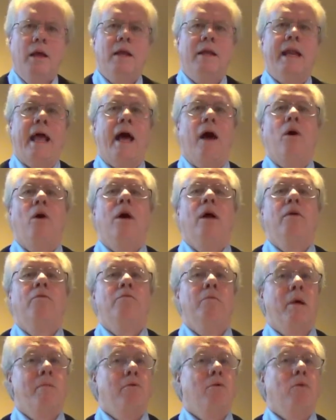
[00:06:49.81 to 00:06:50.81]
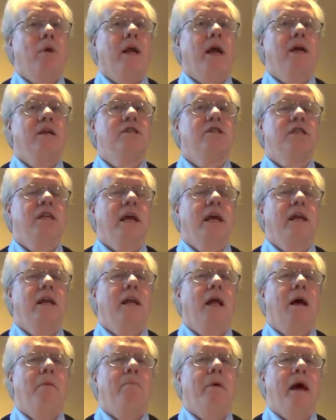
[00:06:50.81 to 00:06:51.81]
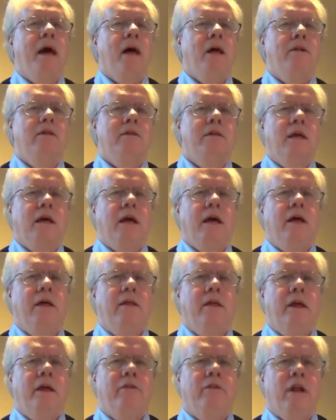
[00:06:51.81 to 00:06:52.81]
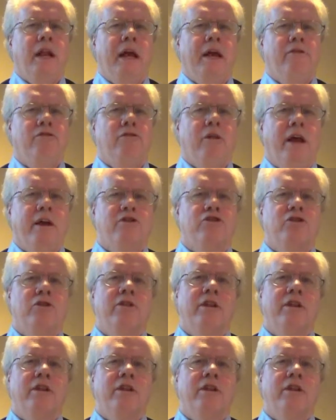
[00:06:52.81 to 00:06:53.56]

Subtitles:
Now, remember what I said about in the last lecture,